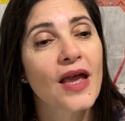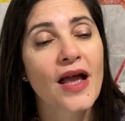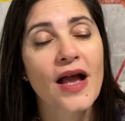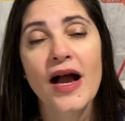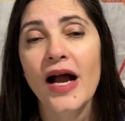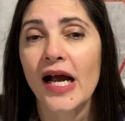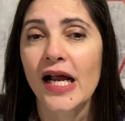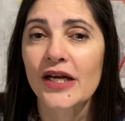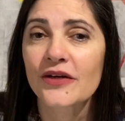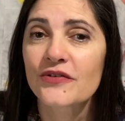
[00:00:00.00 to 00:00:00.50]

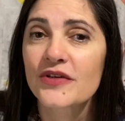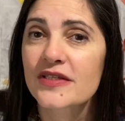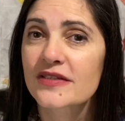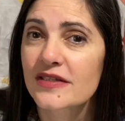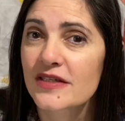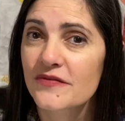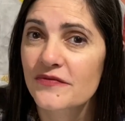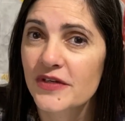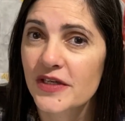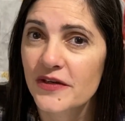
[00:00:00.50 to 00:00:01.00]
I
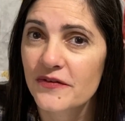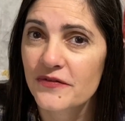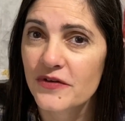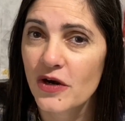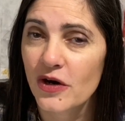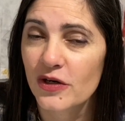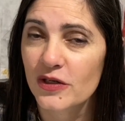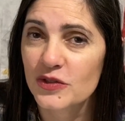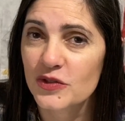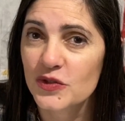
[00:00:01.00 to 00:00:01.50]
received gift
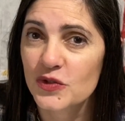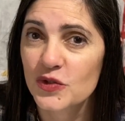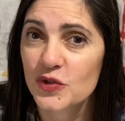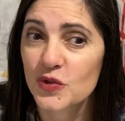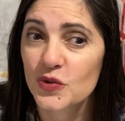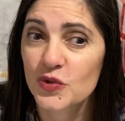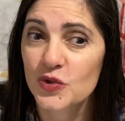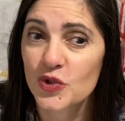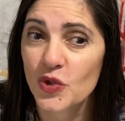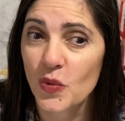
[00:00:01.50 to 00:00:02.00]
cards to
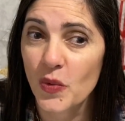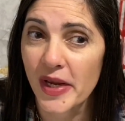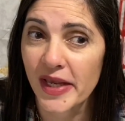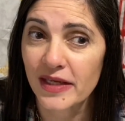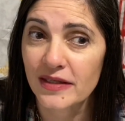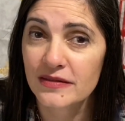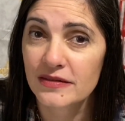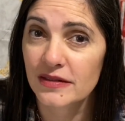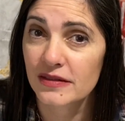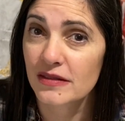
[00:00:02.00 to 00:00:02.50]

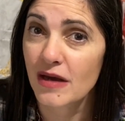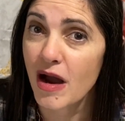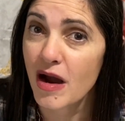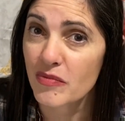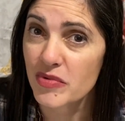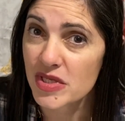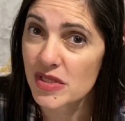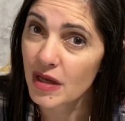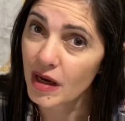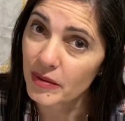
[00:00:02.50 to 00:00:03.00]
Joann's and Hobby
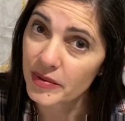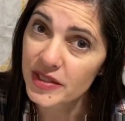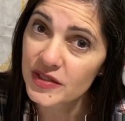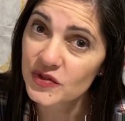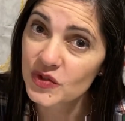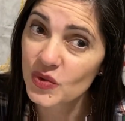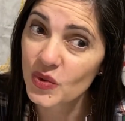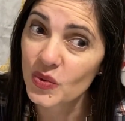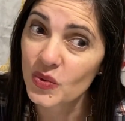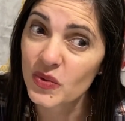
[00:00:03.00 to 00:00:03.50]
Lobby,
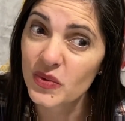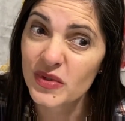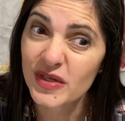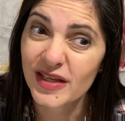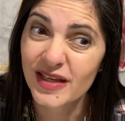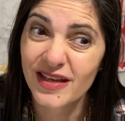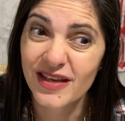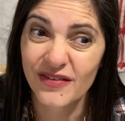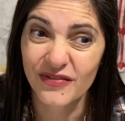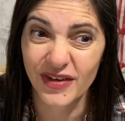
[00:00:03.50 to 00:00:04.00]
so
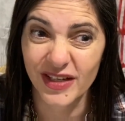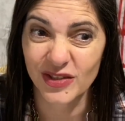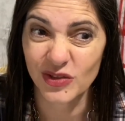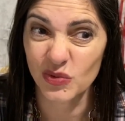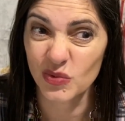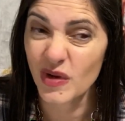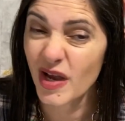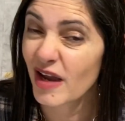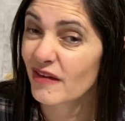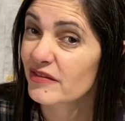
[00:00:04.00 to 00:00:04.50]
if I do
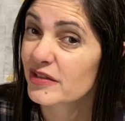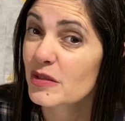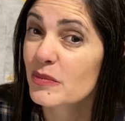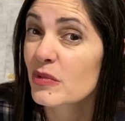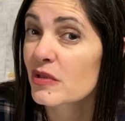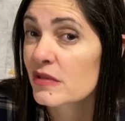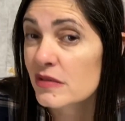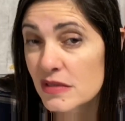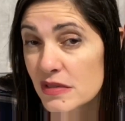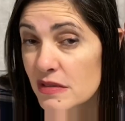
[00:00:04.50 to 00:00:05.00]
have an
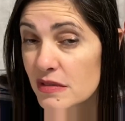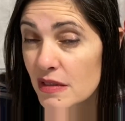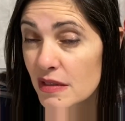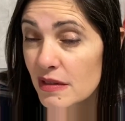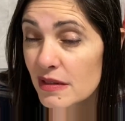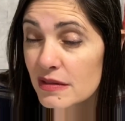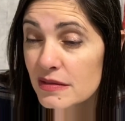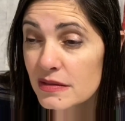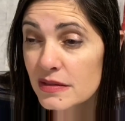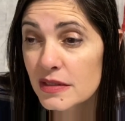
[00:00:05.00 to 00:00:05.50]
emergency
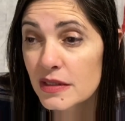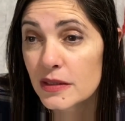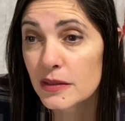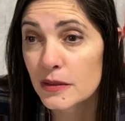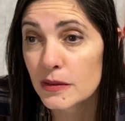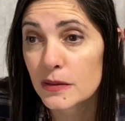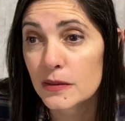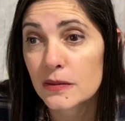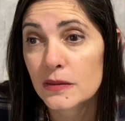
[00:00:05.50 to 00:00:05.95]
this year,